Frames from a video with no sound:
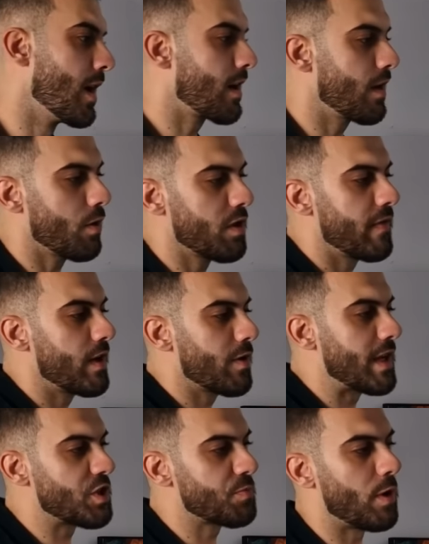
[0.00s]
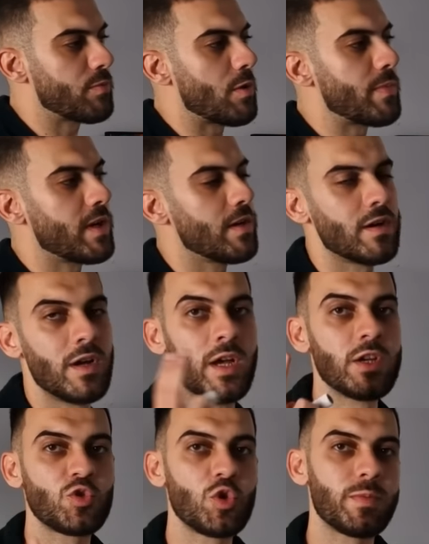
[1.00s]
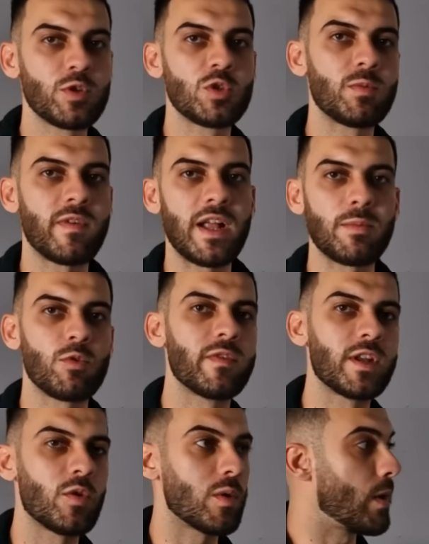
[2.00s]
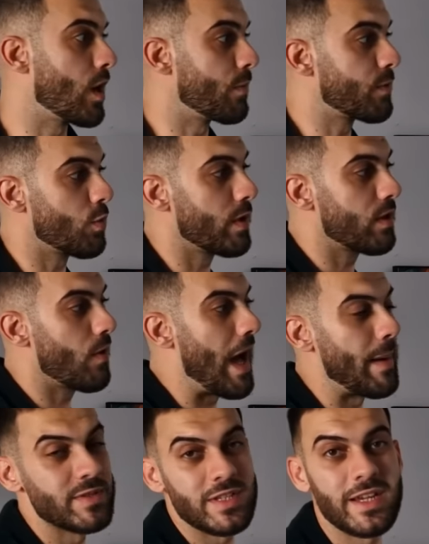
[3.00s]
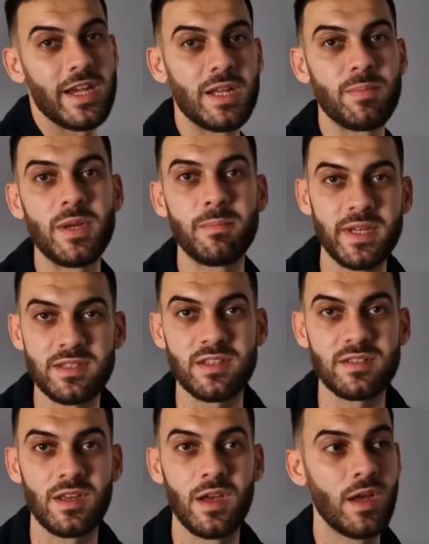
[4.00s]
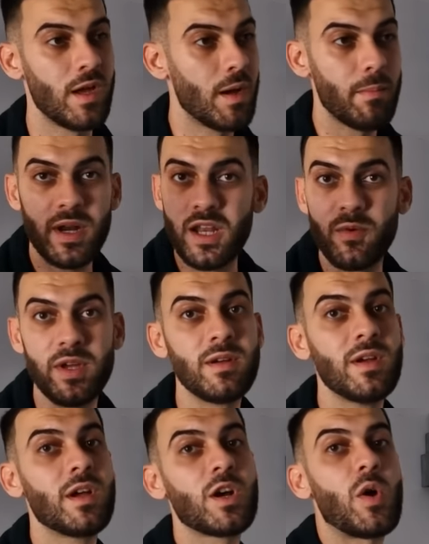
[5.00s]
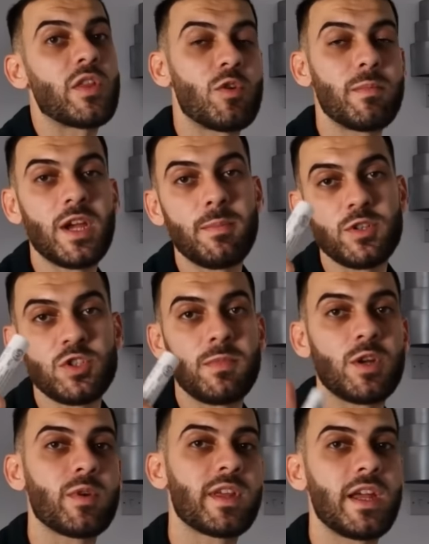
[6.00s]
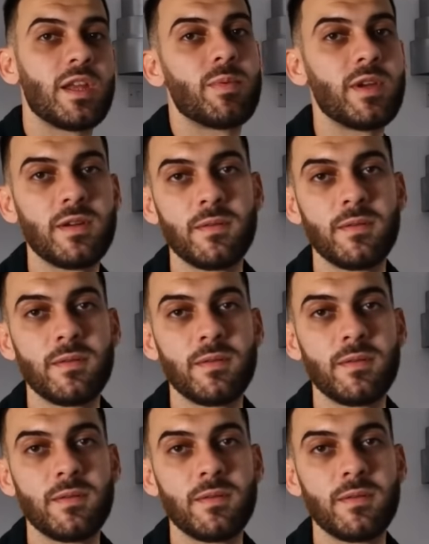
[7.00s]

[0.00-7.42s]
Click on the video that just popped up here. Super, super valuable video. It will help you with your Amazon KDP business. But anyway, go out there and make a bunch of money with KDP.